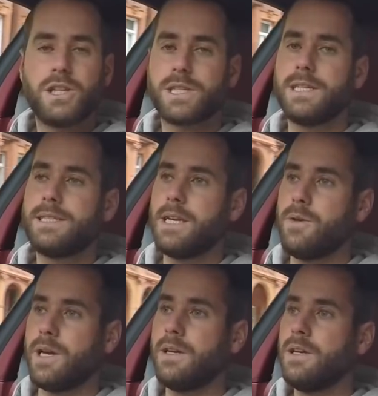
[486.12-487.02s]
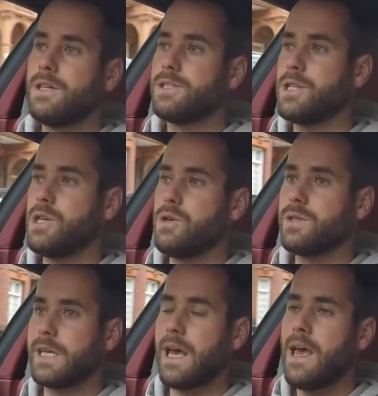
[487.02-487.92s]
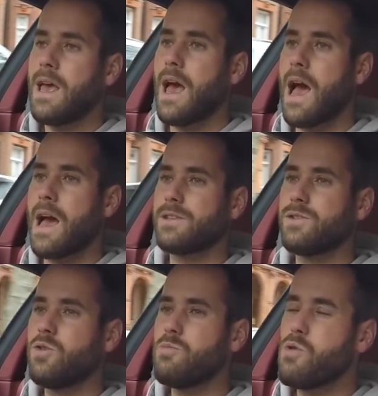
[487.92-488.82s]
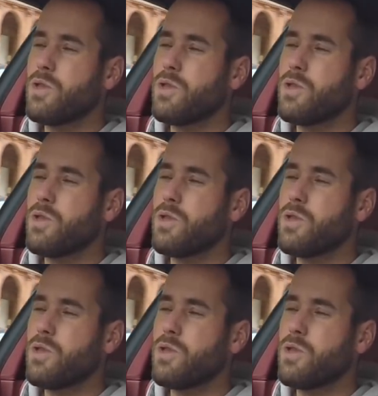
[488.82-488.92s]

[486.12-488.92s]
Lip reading: just continuing to use it as normal.